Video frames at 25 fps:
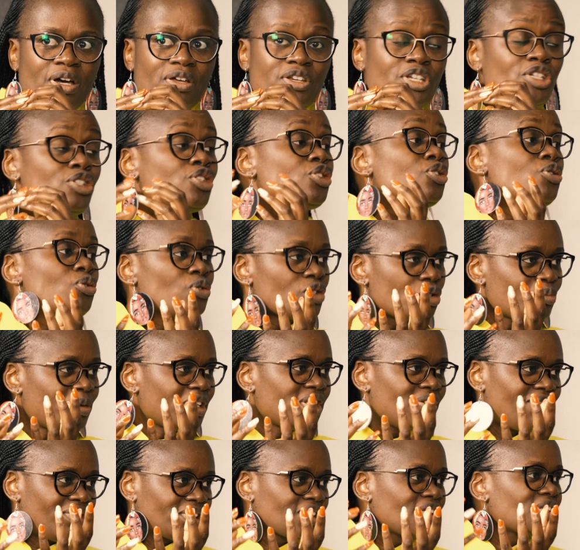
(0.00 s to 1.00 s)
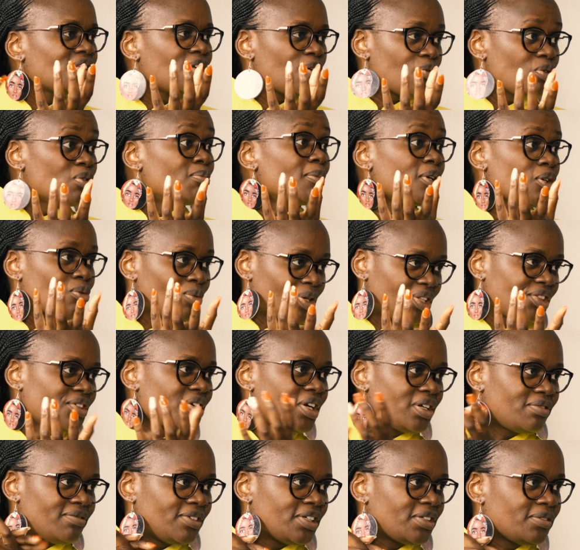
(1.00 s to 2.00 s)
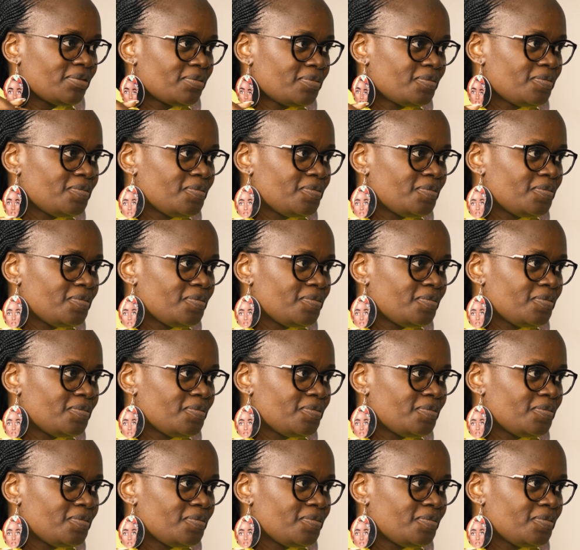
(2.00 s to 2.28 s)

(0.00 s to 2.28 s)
reduced by the fact that their women were thriving?